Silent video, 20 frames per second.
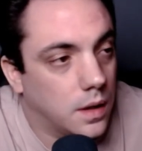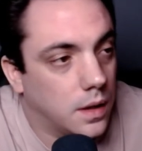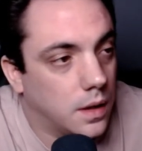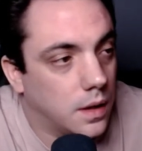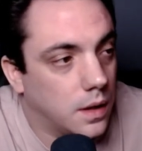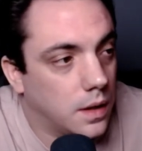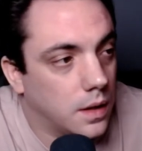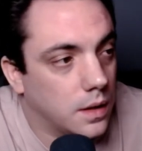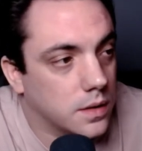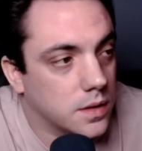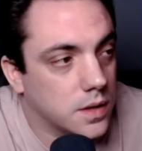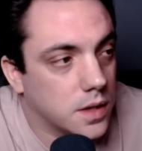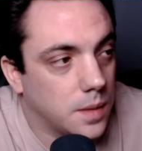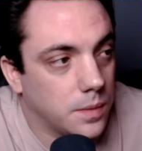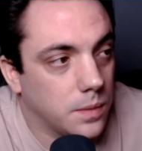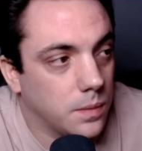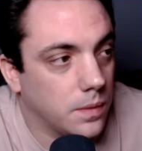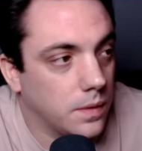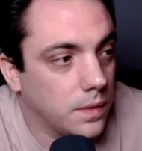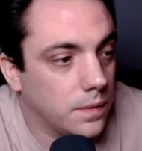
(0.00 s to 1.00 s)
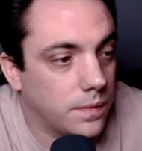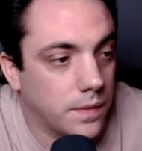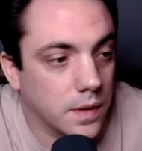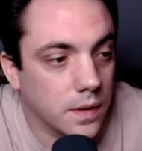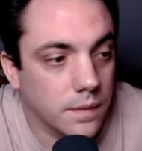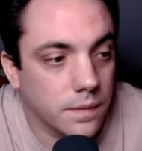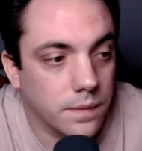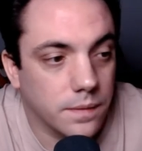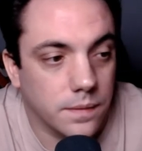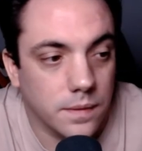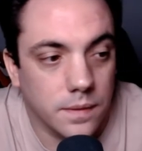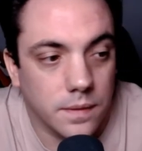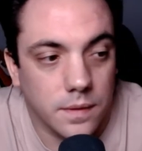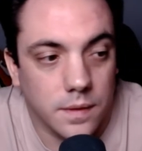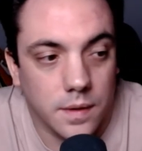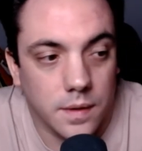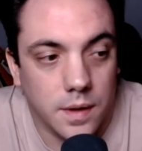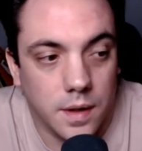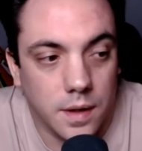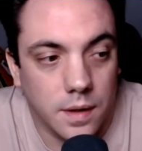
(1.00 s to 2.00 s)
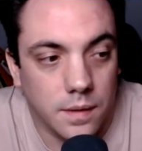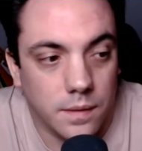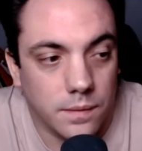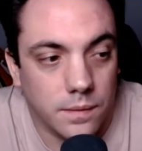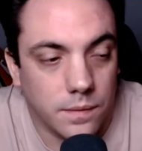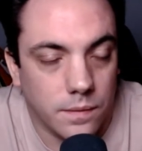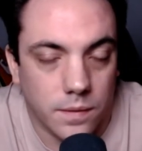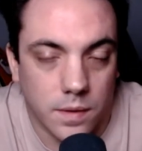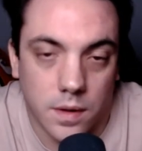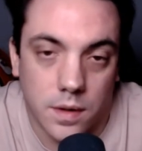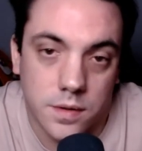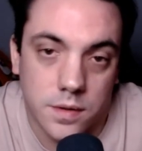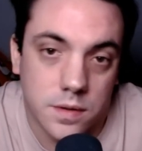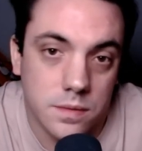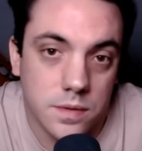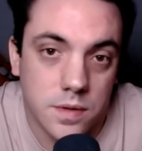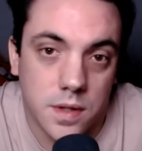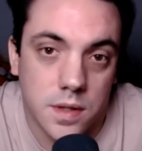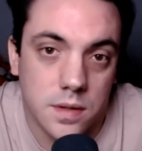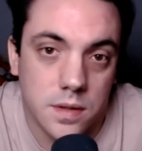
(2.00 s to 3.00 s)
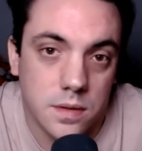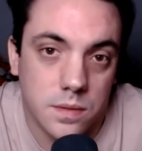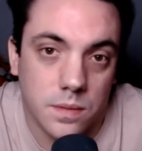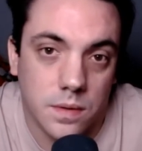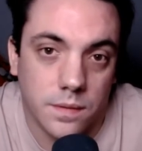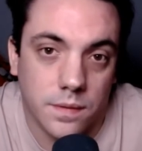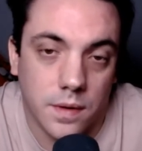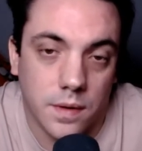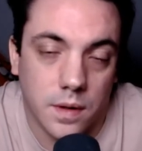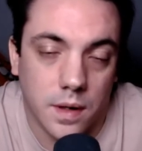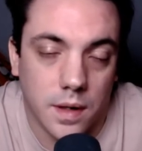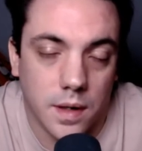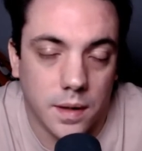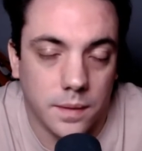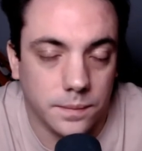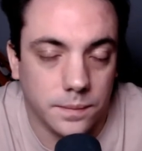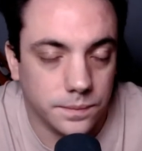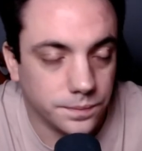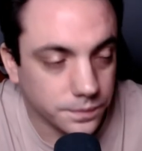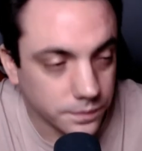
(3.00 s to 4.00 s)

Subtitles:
Tell me what you think of the last 2 seasons or anything like that,